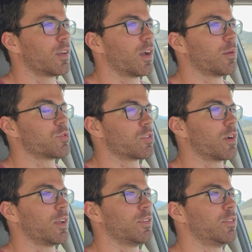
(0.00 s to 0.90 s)
I'm
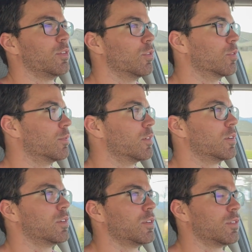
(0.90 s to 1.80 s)
trying to,
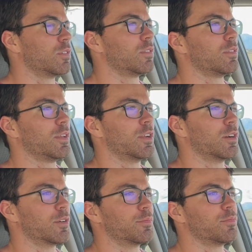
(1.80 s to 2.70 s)
you
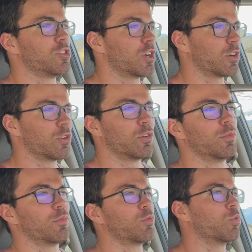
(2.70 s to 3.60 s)
know, juggle
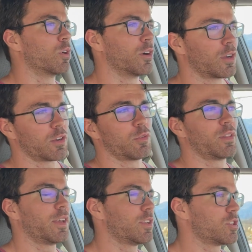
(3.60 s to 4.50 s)
work, a
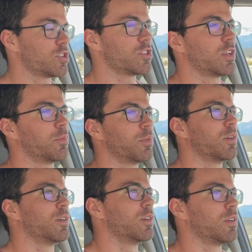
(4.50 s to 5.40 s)
relationship,
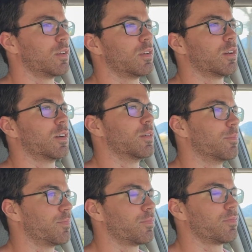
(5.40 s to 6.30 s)

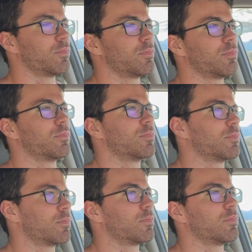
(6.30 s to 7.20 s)

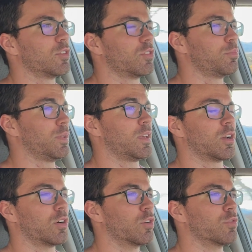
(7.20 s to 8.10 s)
um, just being
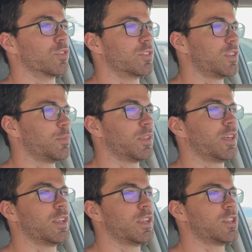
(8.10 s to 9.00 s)

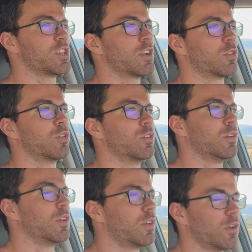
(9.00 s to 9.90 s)
overstimulated in general
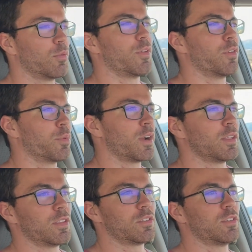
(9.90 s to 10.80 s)
with a
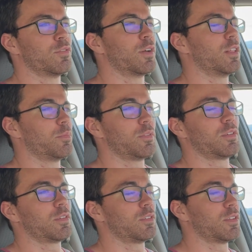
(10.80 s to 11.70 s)
brand that's developed,
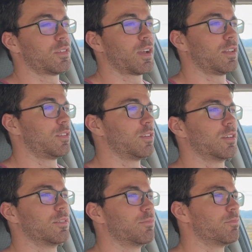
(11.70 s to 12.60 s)
designed
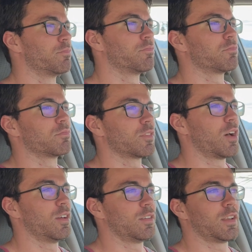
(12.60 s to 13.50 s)
to
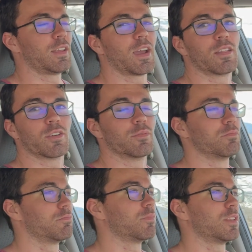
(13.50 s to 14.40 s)
hunt and gather,
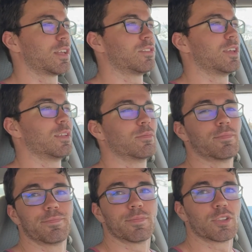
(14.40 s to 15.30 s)
and that's it.
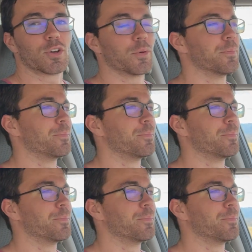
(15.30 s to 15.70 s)
So,